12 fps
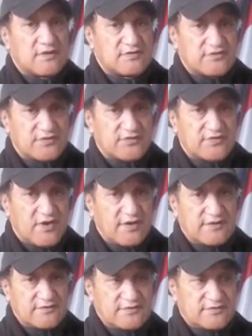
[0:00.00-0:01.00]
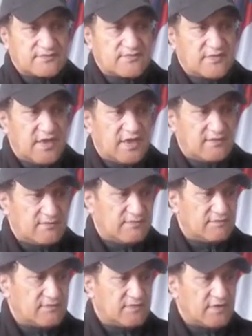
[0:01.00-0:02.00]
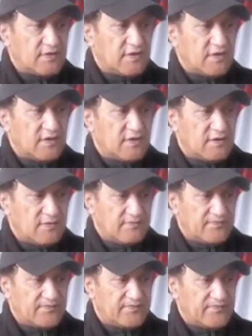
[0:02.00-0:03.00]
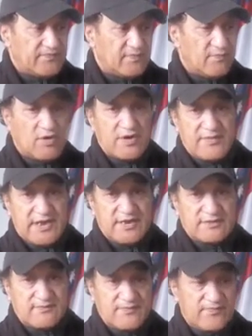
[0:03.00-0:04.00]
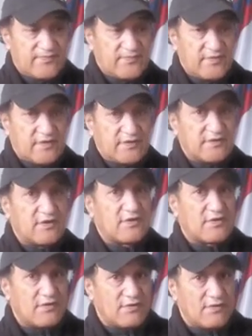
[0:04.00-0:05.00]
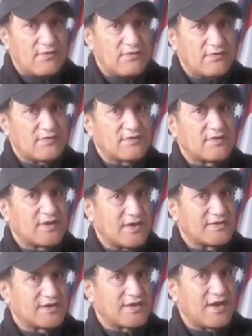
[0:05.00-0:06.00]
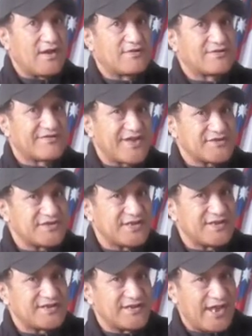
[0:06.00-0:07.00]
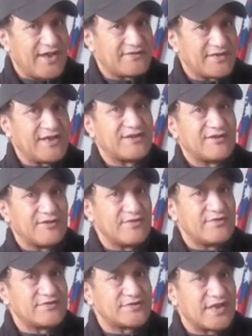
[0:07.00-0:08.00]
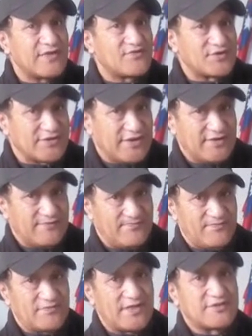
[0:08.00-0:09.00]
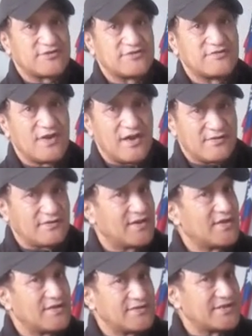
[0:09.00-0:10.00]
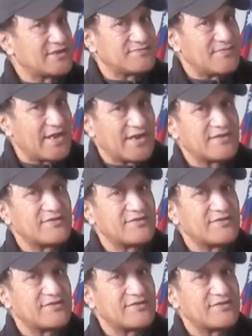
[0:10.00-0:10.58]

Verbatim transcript: Judith Collins and um, Paula Bennett, you're all going to go crashing down and lose everything that you own. Doesn't matter.